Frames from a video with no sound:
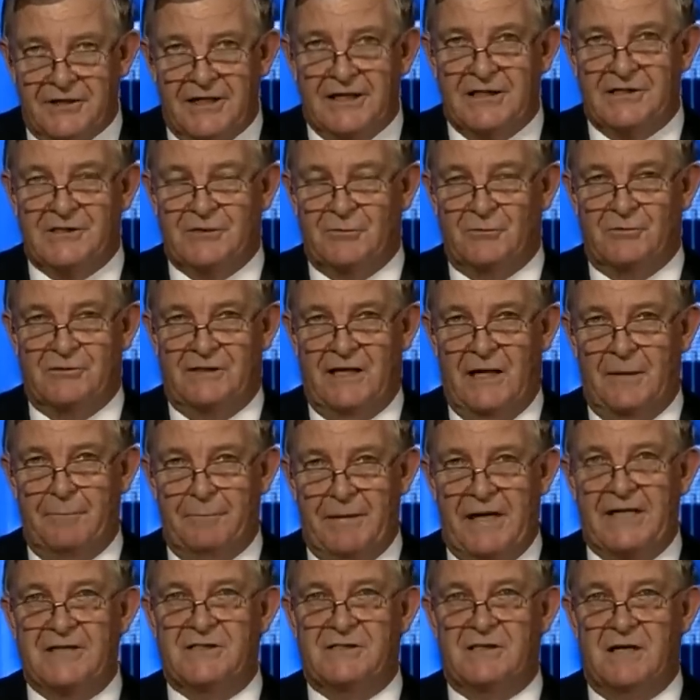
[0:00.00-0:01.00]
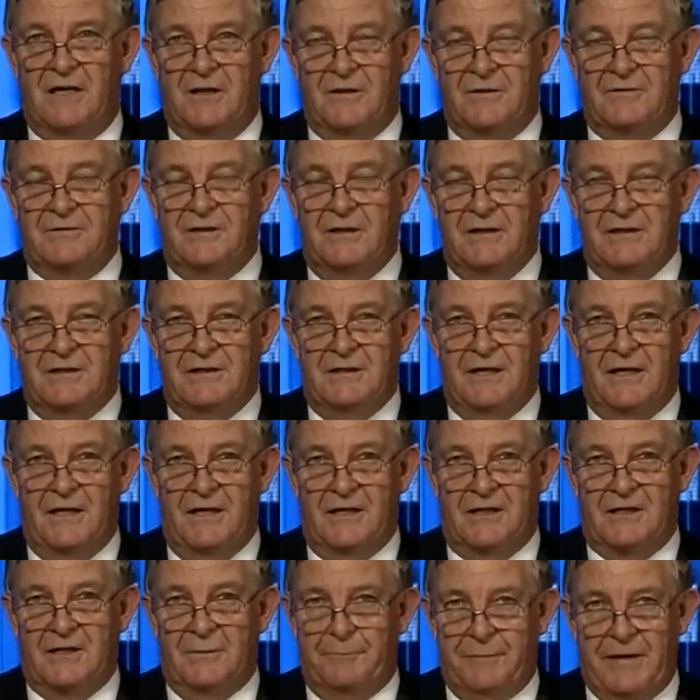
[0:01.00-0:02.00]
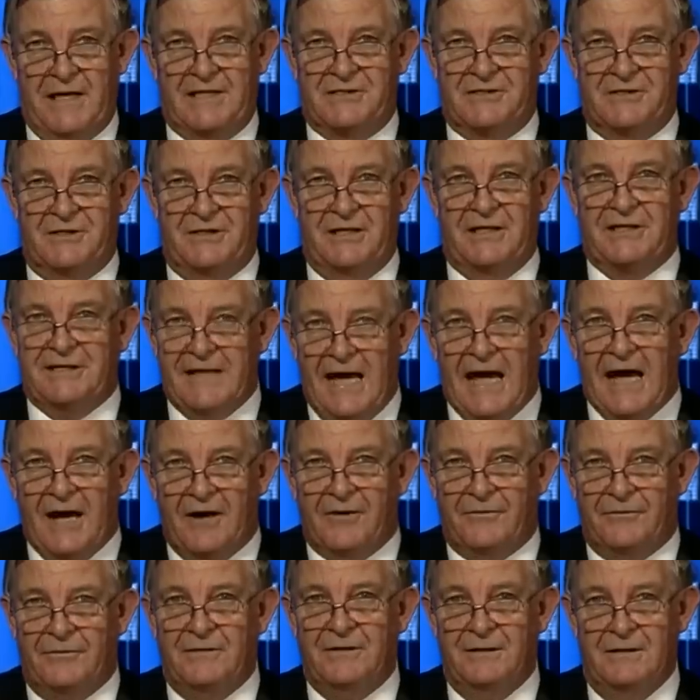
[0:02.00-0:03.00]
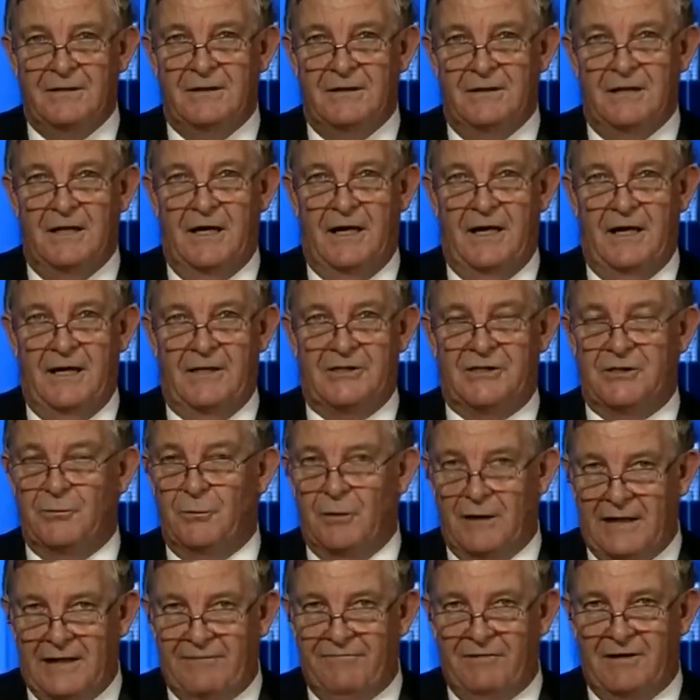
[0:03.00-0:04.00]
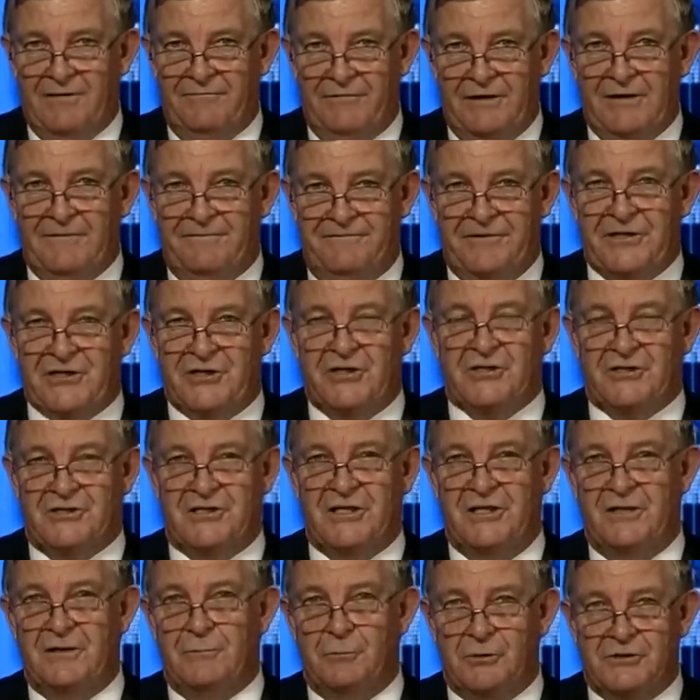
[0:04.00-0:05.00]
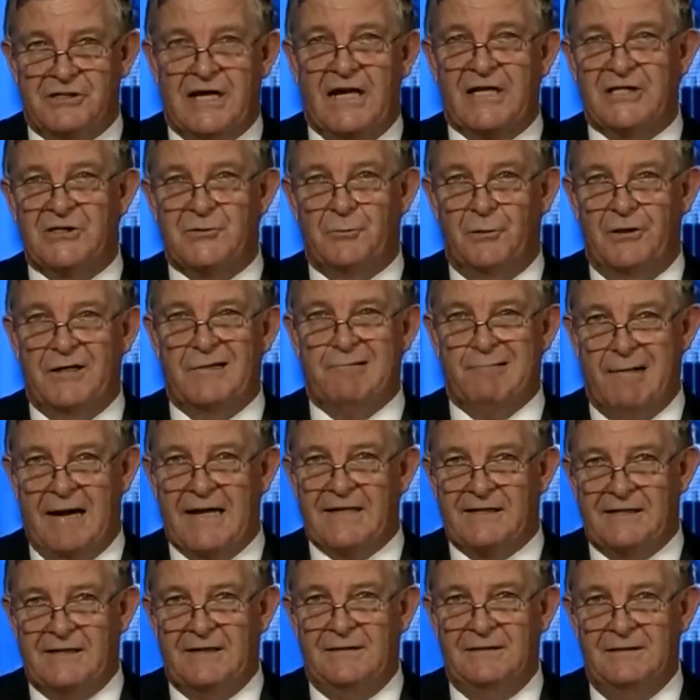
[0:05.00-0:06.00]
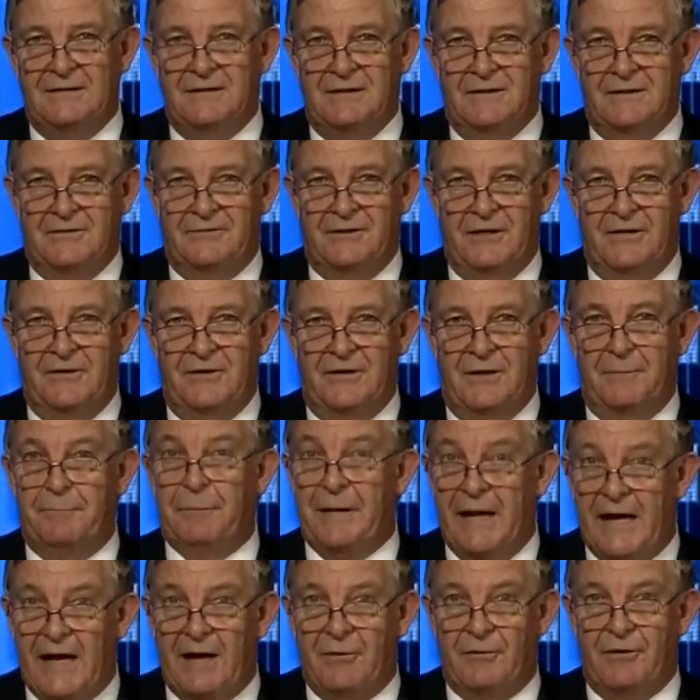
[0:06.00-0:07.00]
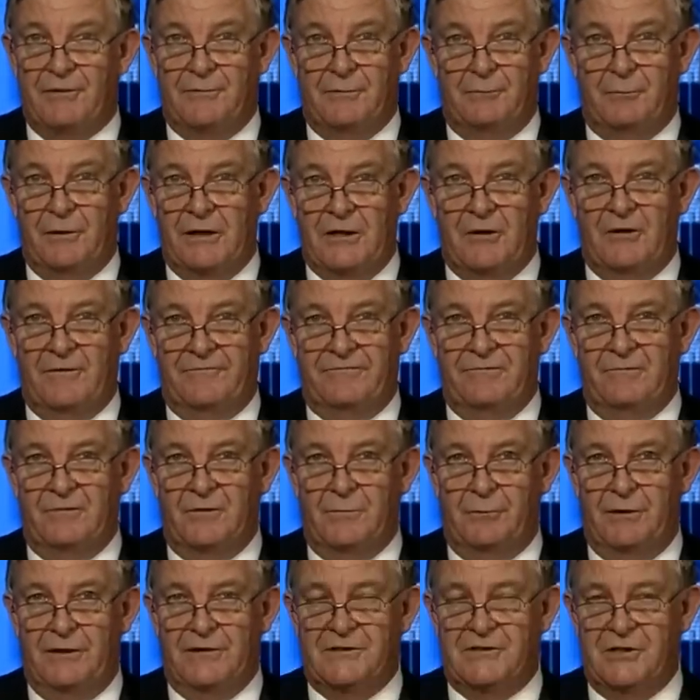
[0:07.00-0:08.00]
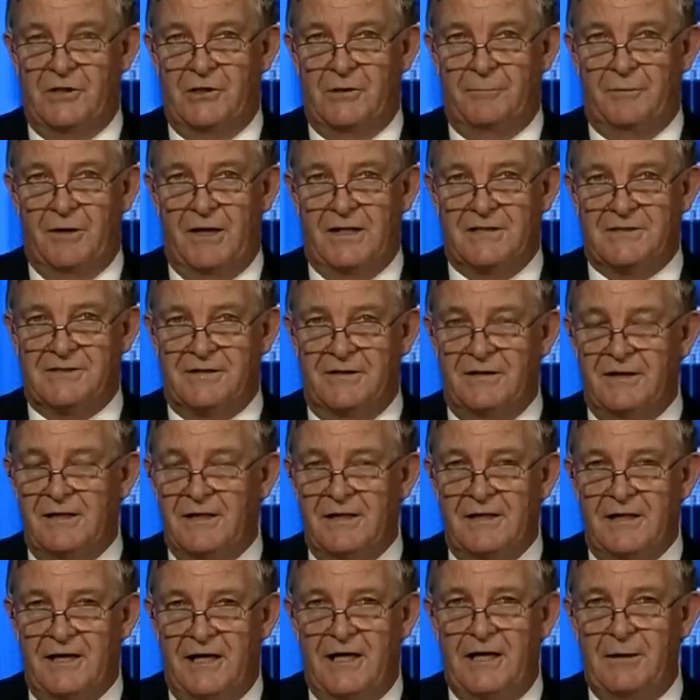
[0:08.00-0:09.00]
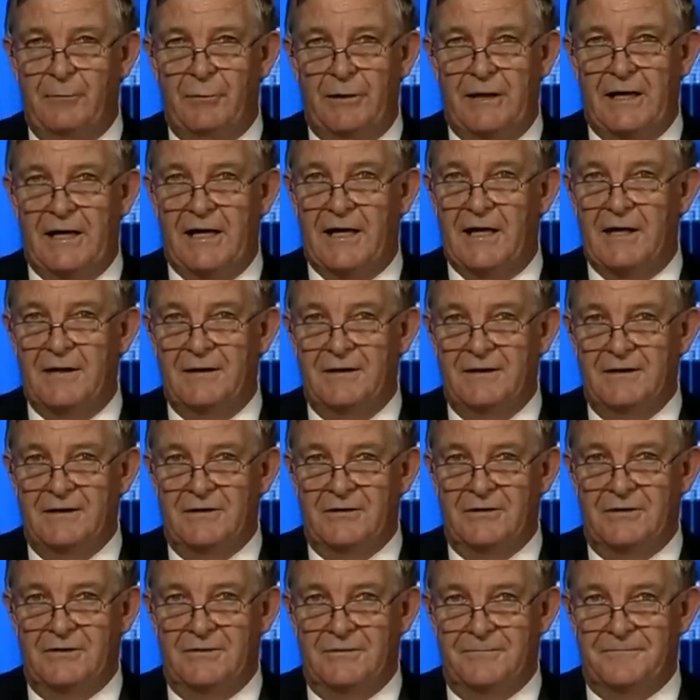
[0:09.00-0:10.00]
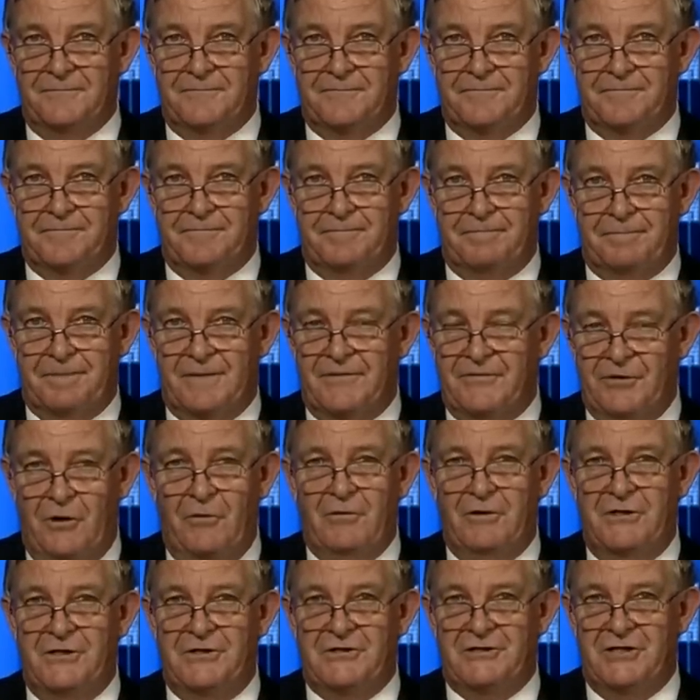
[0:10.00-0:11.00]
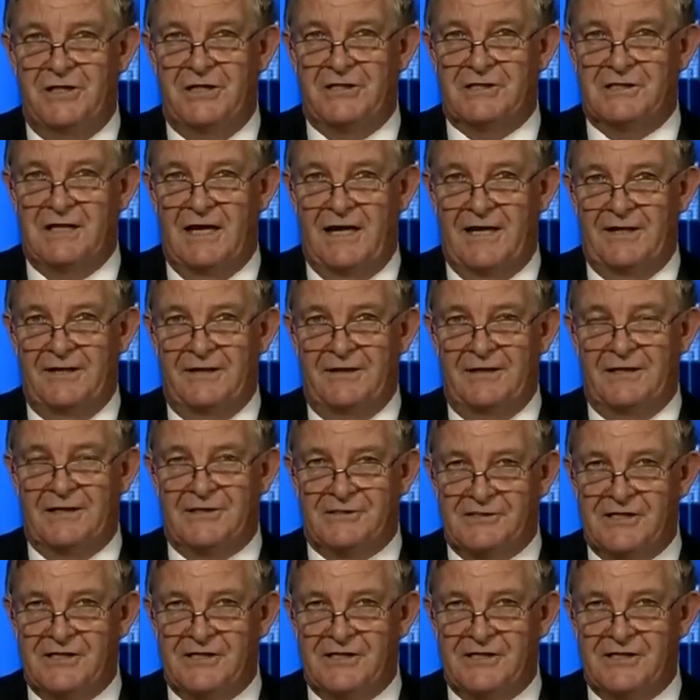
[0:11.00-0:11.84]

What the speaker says: diesels, our baseload capacity down to a level of inefficiency that was actually greater than the power that we got from the wind turbines. Yeah, they are inefficient. They're very inefficient and expensive.